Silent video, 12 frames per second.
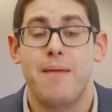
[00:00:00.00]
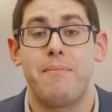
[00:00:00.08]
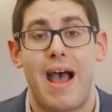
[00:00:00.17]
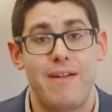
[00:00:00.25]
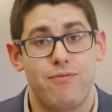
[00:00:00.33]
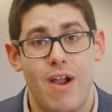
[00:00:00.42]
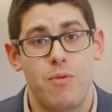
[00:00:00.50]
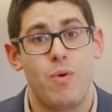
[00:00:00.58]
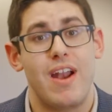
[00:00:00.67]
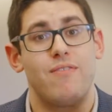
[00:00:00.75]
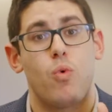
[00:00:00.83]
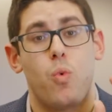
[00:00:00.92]
And my friend,
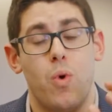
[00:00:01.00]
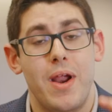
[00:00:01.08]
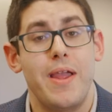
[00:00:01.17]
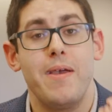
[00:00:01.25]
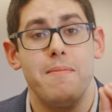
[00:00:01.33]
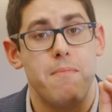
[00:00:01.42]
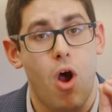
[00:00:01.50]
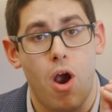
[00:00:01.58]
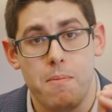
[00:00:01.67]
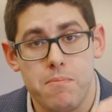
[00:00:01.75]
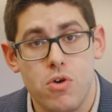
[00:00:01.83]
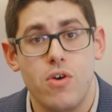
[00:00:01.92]
whenever we
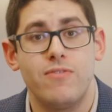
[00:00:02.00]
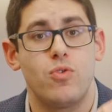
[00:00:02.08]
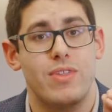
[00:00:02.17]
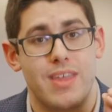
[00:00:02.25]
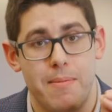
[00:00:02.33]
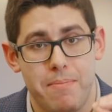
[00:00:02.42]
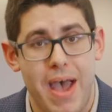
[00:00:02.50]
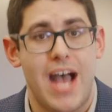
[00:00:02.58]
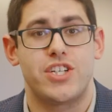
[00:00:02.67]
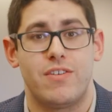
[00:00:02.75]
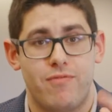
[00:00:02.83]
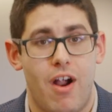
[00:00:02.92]
are moved with
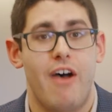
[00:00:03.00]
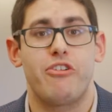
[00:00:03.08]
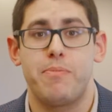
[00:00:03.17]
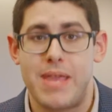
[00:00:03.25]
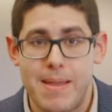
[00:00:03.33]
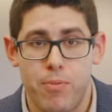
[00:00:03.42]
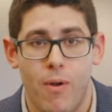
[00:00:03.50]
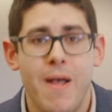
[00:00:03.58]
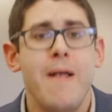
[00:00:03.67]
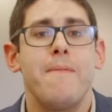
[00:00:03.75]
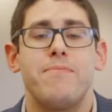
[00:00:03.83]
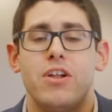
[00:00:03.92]
compassion for other people,
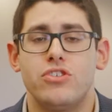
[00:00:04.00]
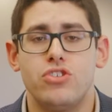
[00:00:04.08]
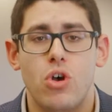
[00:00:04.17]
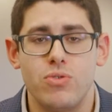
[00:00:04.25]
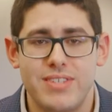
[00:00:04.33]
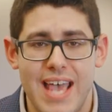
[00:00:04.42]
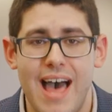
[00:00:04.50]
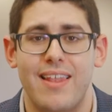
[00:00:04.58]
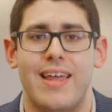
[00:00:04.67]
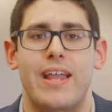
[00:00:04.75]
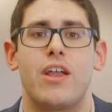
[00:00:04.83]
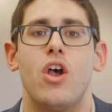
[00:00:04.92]
there's no
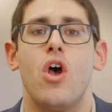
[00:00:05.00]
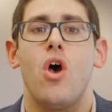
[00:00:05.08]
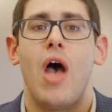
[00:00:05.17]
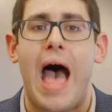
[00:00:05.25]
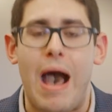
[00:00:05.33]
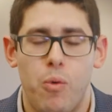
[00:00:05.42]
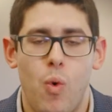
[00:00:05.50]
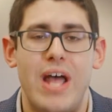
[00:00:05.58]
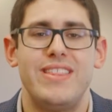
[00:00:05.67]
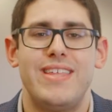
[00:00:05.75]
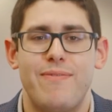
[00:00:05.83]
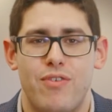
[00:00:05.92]
telling
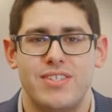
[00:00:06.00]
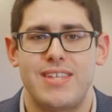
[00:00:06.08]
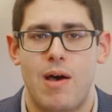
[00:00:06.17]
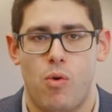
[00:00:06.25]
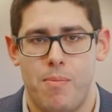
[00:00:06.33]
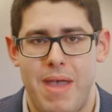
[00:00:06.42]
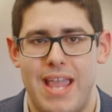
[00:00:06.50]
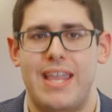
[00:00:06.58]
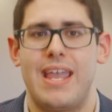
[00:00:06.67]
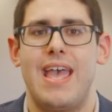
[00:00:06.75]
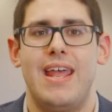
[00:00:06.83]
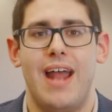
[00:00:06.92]
what difference that will
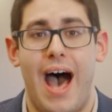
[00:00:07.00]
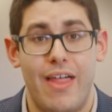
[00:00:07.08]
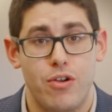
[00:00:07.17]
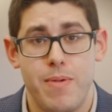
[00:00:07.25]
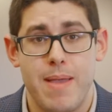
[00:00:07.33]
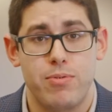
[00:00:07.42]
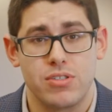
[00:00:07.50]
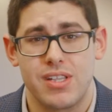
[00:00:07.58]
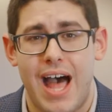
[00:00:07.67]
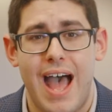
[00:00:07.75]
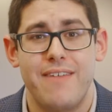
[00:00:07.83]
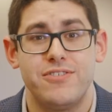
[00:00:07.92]
make in other people's
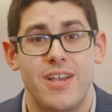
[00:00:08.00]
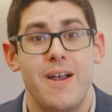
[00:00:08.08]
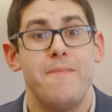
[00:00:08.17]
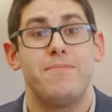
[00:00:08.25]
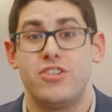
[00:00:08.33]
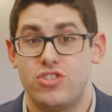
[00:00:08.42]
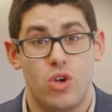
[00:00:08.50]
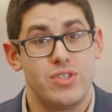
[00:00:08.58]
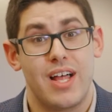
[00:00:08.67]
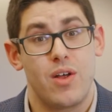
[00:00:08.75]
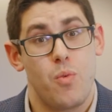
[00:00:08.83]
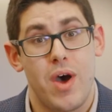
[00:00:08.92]
lives. There's no
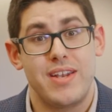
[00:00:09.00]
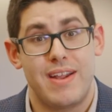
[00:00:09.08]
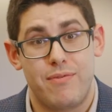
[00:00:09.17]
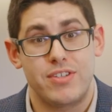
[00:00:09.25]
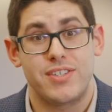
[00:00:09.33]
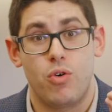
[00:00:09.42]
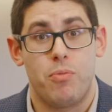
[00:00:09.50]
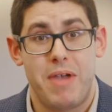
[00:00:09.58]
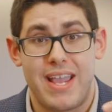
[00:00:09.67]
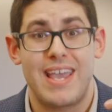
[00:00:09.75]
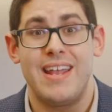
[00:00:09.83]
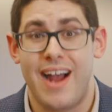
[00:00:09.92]
telling what difference it will
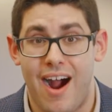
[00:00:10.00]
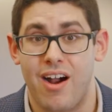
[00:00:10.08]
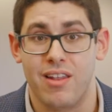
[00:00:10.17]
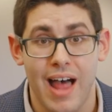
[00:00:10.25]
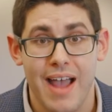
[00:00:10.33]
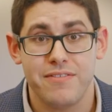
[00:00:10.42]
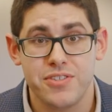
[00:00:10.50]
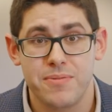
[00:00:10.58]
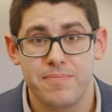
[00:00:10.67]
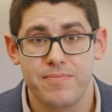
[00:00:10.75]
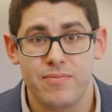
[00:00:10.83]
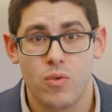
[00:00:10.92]
make in our lives.
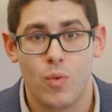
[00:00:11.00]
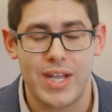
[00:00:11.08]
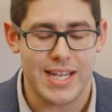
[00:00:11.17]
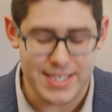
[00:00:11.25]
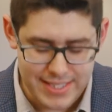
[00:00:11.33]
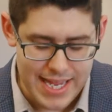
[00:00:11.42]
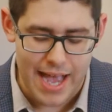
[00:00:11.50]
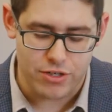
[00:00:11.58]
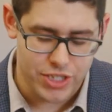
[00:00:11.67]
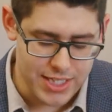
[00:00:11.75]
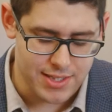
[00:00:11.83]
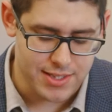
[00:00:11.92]
We need to see how
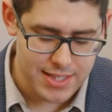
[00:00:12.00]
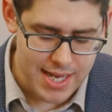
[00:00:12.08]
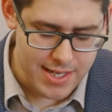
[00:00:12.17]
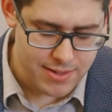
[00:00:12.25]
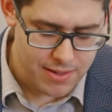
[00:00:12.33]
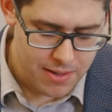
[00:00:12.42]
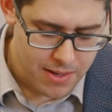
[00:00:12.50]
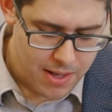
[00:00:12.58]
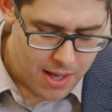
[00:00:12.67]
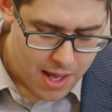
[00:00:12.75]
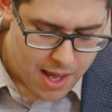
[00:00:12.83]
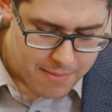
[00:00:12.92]
Jesus sees.
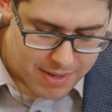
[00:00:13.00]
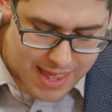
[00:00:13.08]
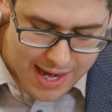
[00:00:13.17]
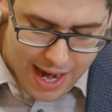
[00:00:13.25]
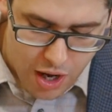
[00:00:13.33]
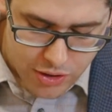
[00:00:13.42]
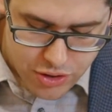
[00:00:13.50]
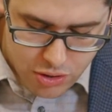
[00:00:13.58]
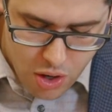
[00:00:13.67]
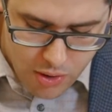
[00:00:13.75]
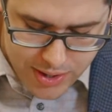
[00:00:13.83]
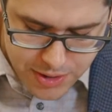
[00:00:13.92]
But then I also
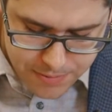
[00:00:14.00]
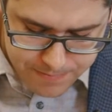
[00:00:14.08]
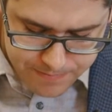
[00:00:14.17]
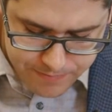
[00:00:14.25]
notice